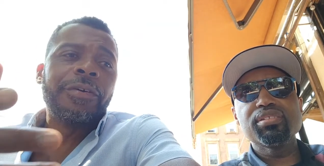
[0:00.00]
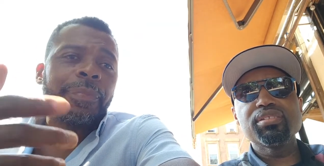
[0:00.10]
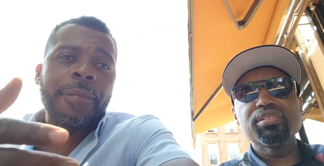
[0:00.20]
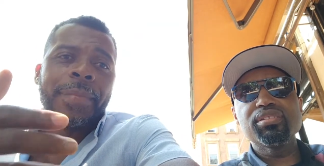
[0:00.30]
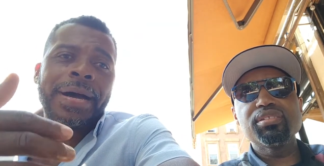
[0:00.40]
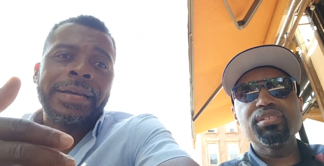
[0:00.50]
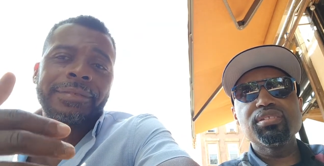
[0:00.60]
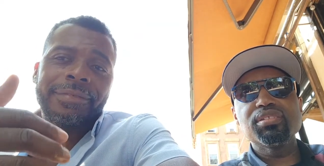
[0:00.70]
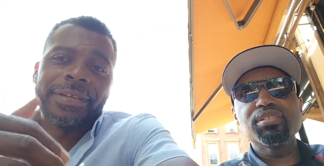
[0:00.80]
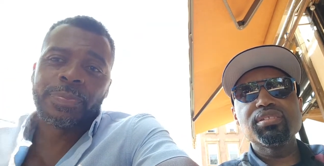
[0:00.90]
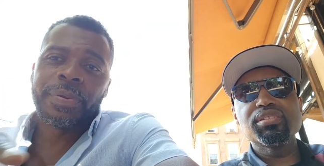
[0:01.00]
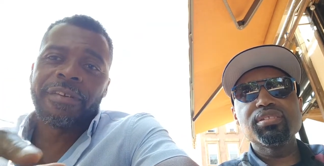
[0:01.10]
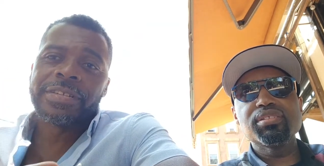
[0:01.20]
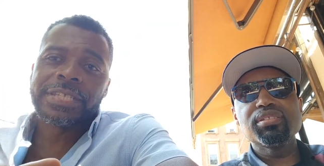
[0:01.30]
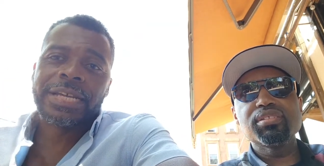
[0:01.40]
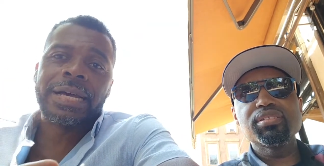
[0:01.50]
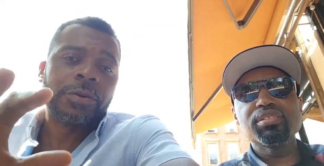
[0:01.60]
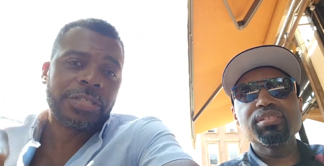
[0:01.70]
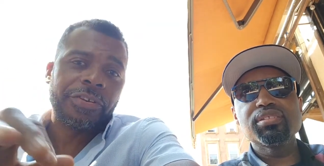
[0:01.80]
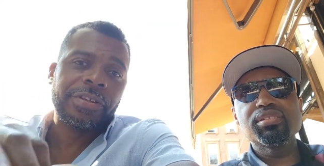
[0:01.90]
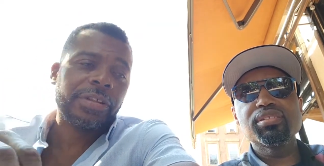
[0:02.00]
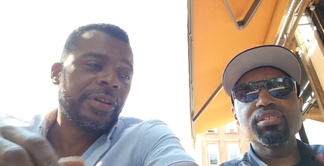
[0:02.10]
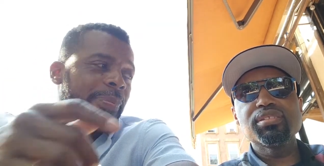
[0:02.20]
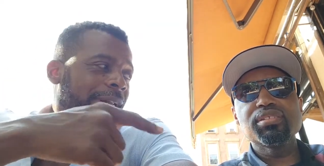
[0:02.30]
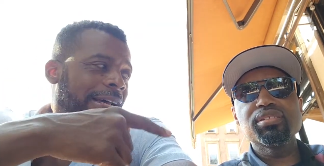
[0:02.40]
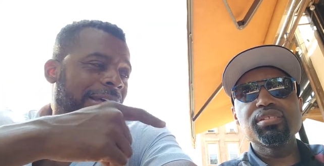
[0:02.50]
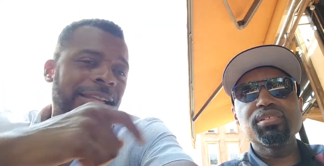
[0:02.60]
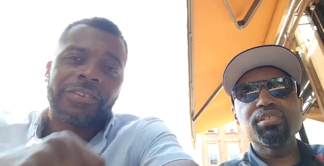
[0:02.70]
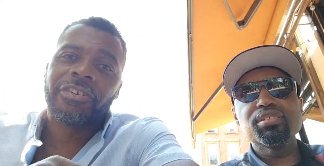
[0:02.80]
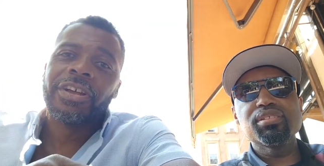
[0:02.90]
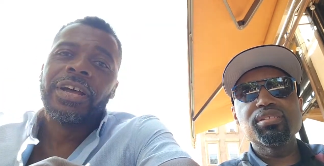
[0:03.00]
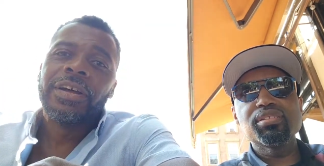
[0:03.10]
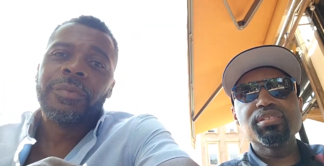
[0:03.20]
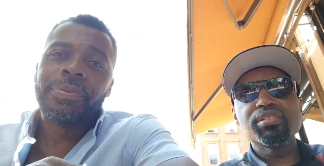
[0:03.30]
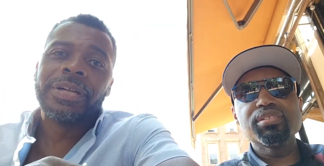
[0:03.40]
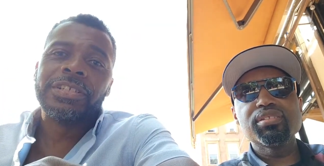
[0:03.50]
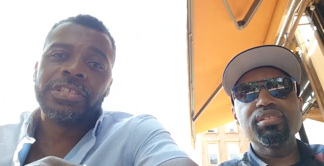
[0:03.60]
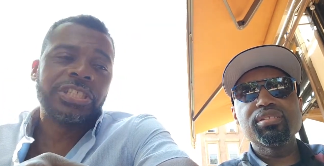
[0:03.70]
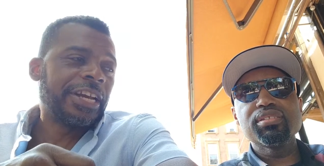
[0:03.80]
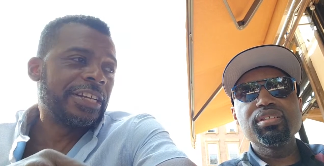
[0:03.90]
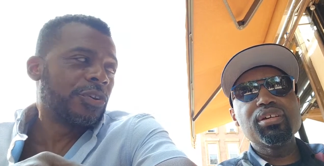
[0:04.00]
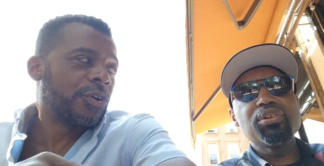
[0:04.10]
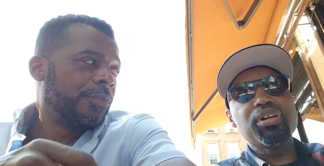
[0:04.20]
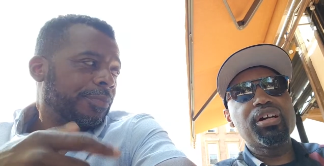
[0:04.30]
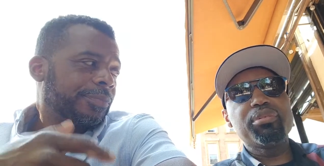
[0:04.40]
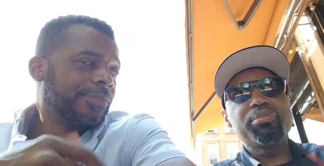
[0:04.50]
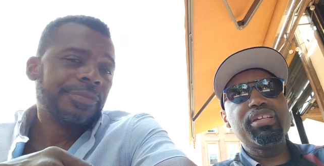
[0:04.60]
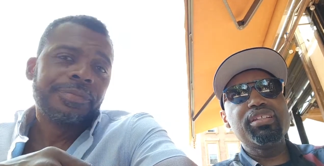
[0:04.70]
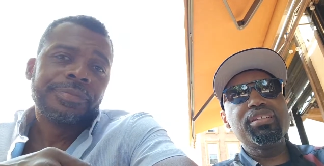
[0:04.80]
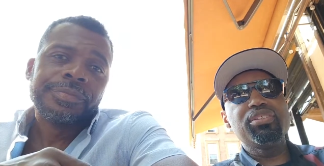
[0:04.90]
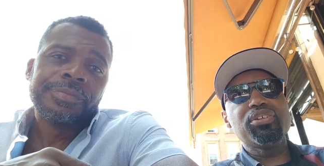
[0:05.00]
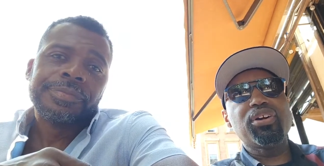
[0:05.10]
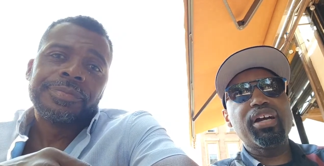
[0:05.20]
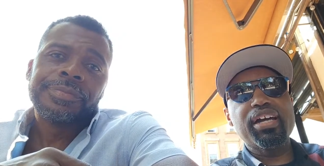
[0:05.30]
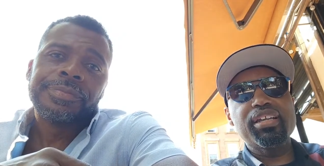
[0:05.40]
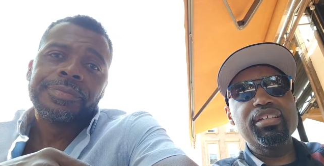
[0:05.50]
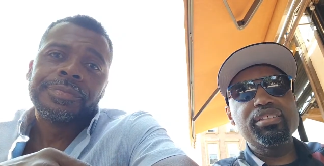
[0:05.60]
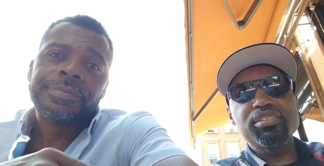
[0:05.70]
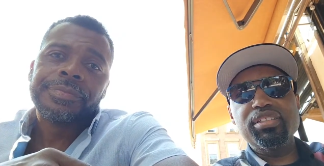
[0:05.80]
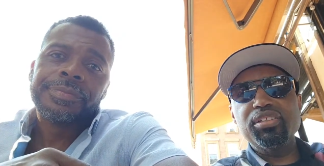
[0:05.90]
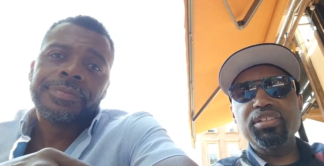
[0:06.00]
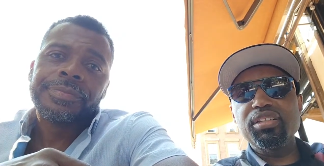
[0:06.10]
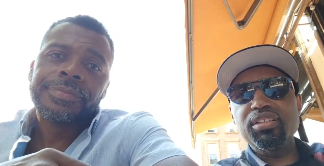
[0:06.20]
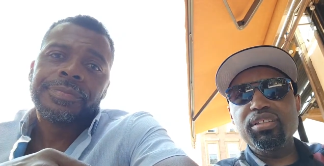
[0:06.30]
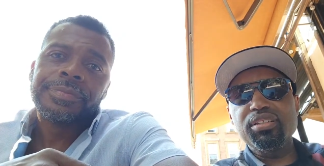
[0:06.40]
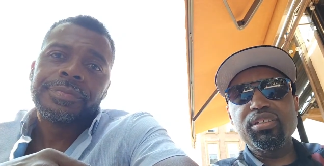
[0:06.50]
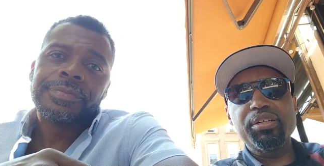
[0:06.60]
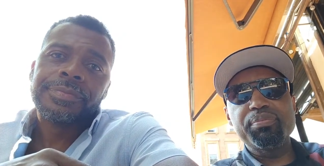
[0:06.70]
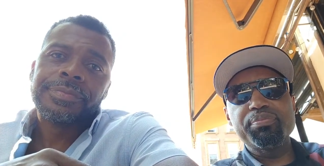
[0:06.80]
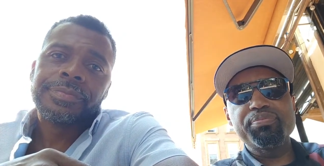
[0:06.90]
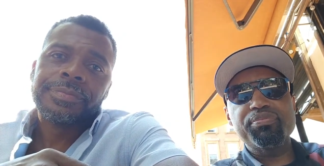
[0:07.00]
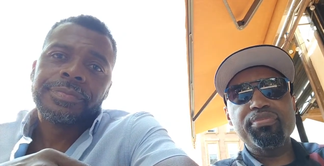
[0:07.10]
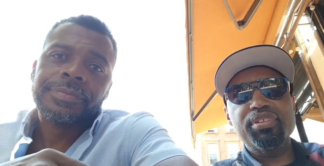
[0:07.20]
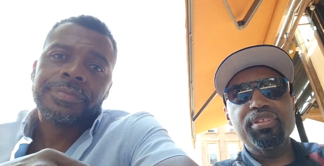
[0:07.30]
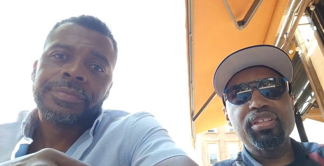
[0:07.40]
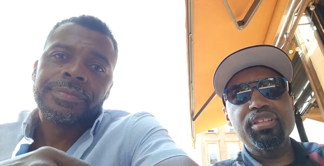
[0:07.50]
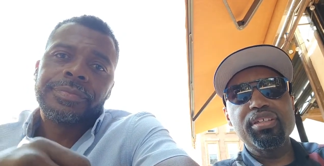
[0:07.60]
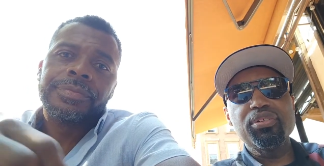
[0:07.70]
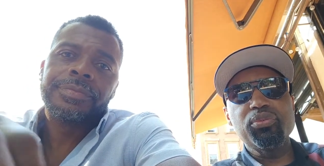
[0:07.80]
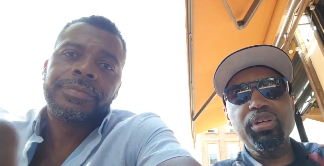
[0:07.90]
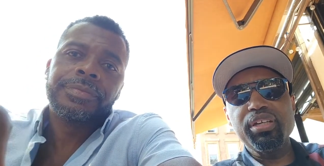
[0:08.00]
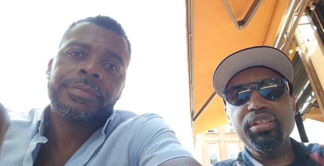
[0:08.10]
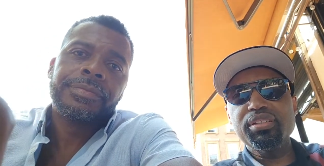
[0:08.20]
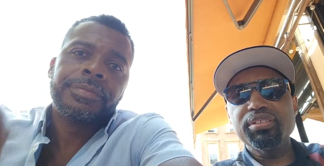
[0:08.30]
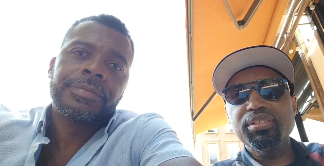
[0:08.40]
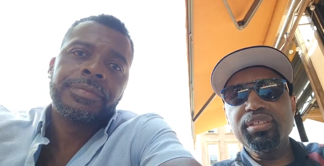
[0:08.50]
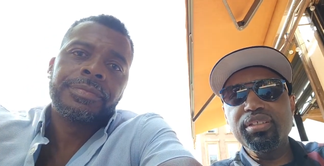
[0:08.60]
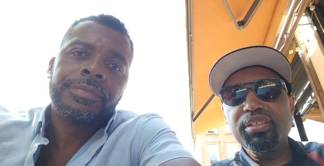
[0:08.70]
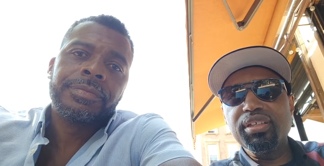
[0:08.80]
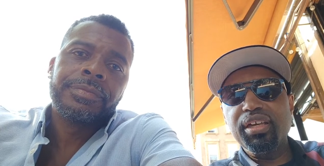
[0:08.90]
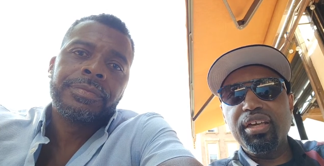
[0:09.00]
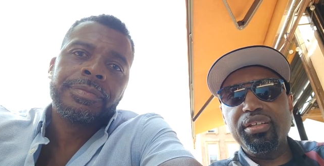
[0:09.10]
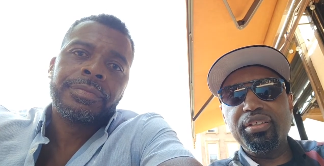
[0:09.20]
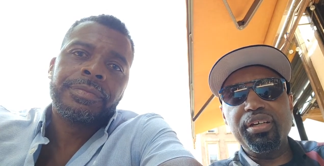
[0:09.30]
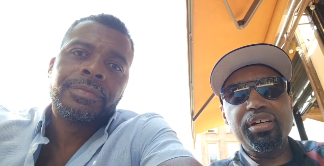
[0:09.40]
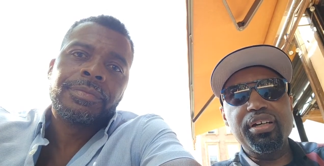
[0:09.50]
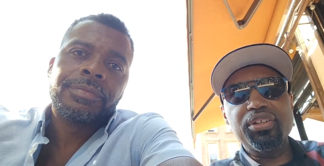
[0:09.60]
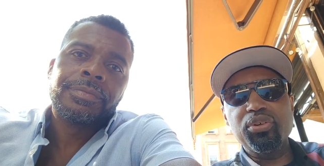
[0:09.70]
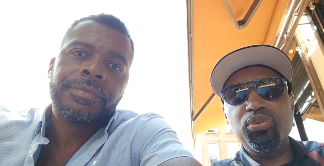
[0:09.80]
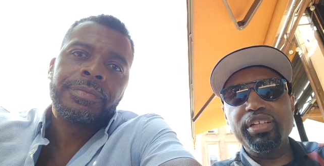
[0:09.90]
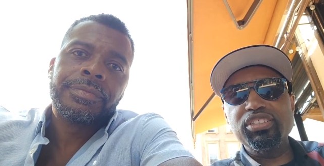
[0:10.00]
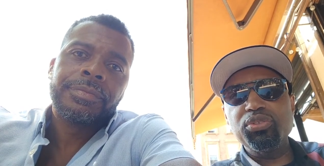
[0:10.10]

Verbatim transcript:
Speaker 1: about my experience there. I'm gonna tell you a little bit, and I let Blood share his own? Well,
Speaker 2: I mean, you know, I got in tail end of the um, of the week, and uh, I know Reggie